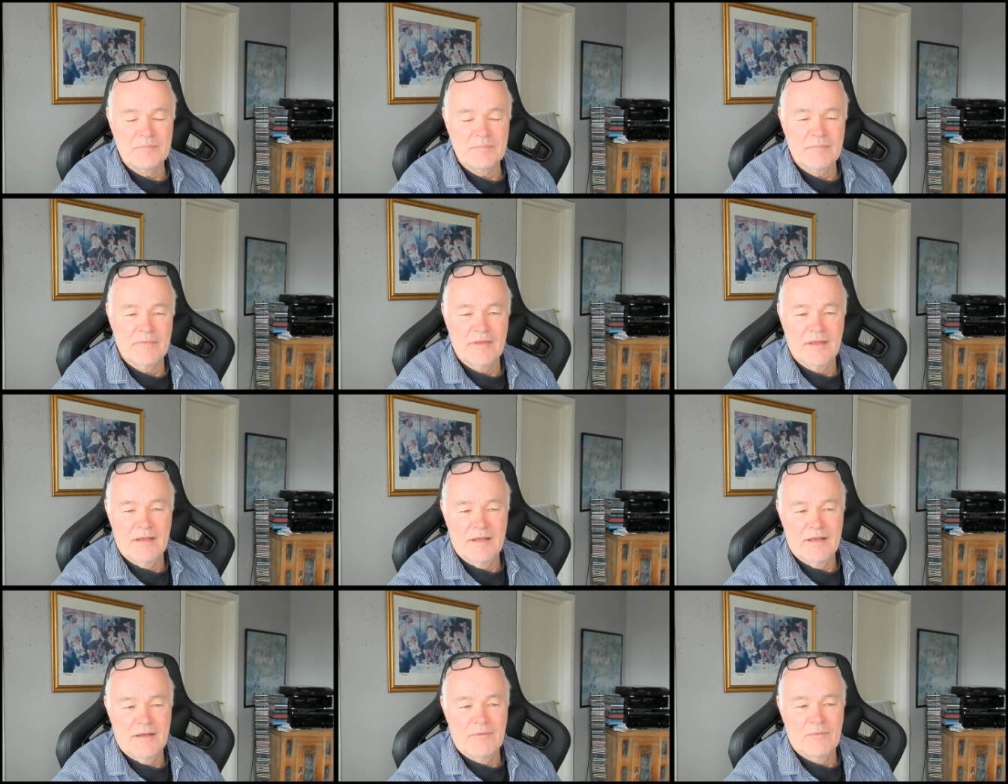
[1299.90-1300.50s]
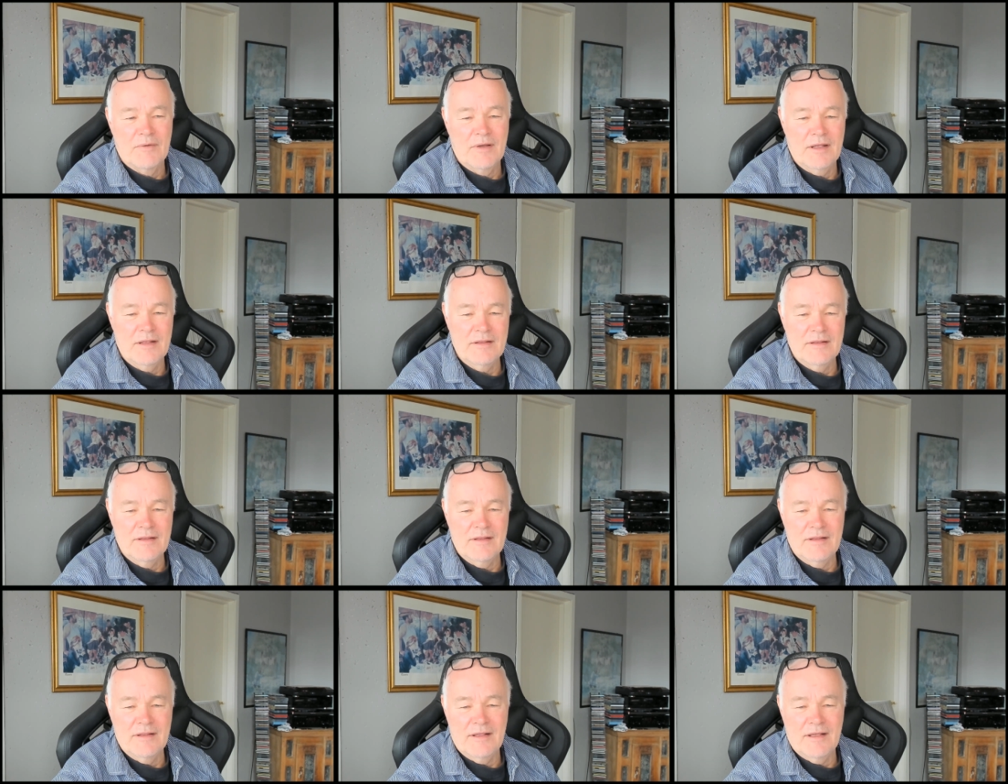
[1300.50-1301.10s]
when
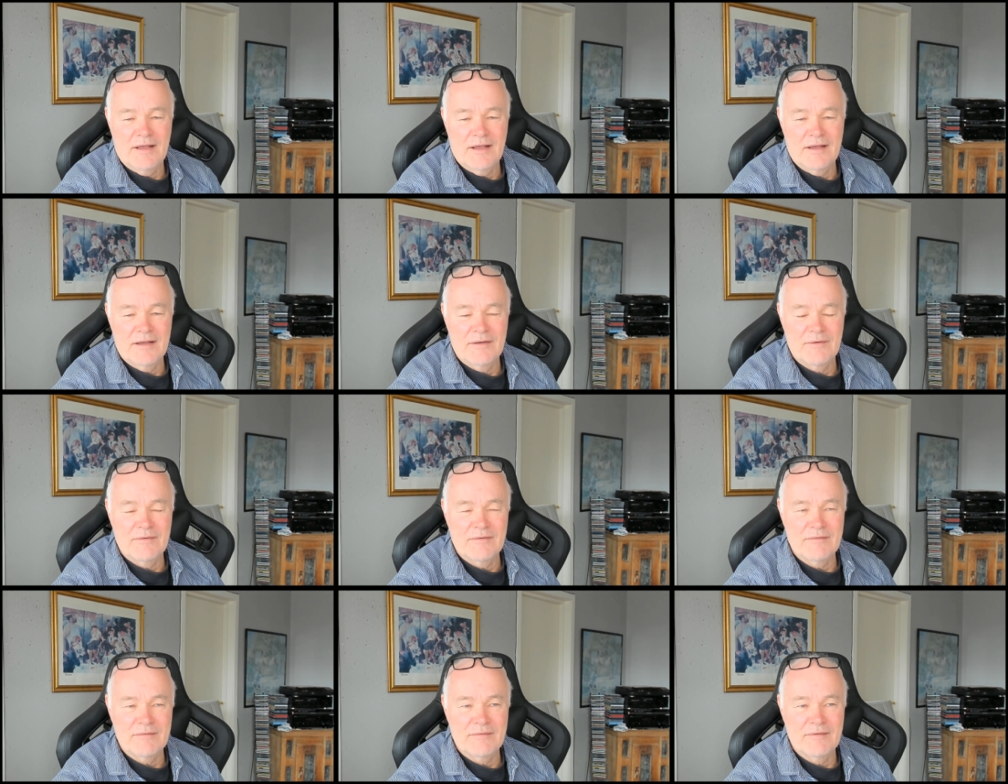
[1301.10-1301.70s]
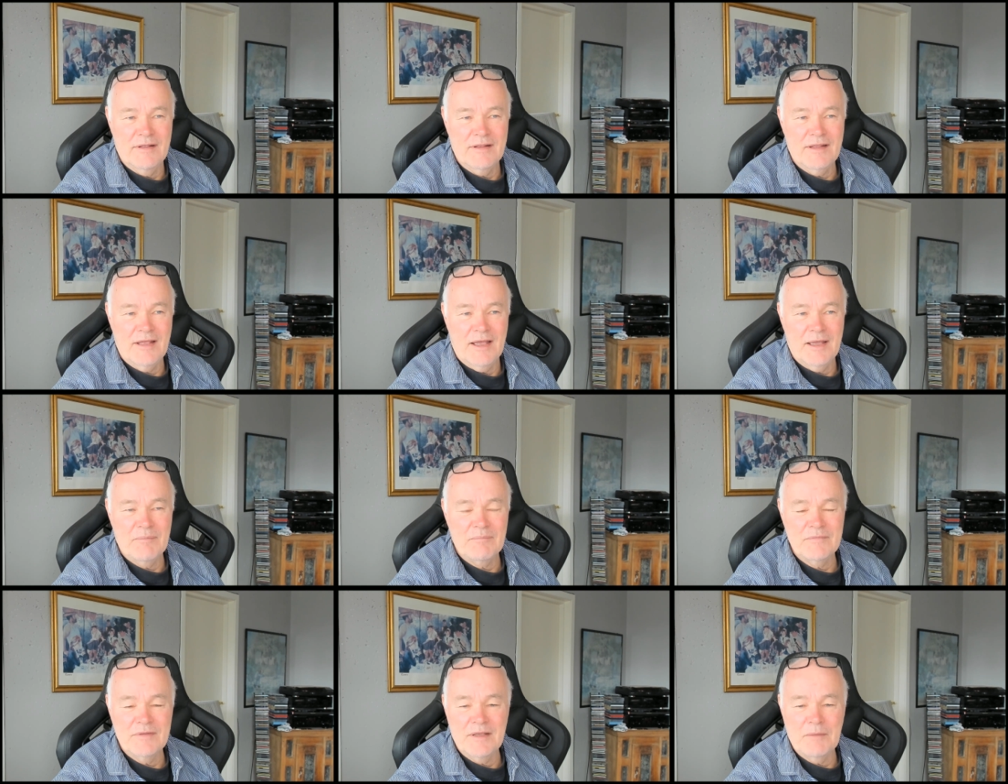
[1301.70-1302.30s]
when I'm
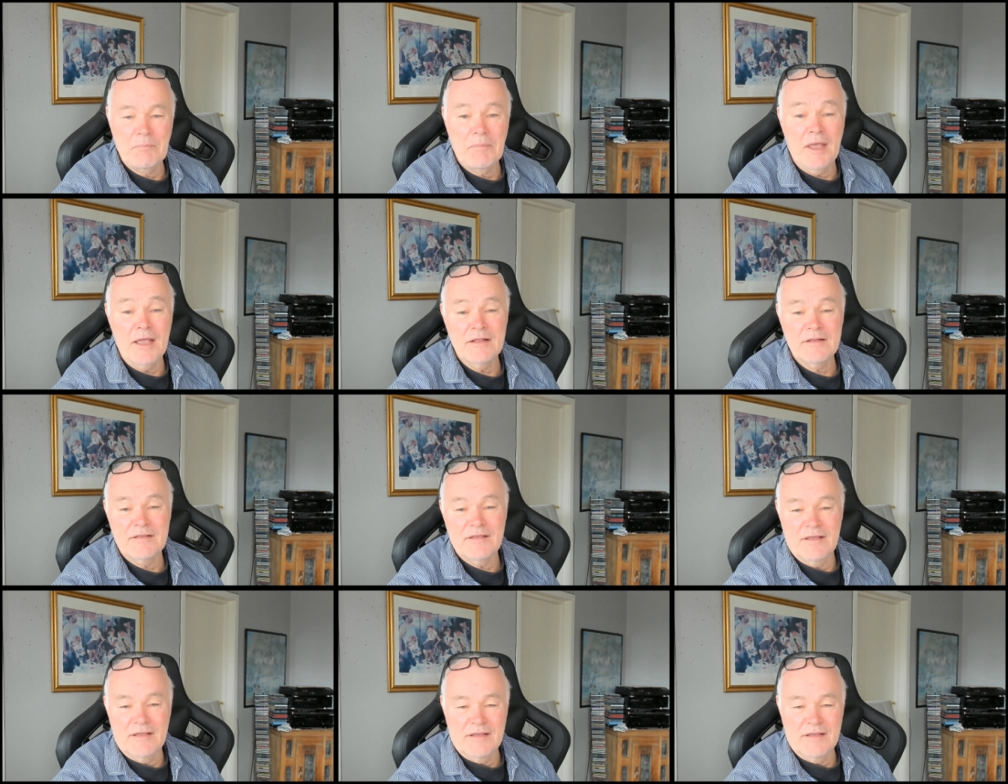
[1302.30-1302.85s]
debating,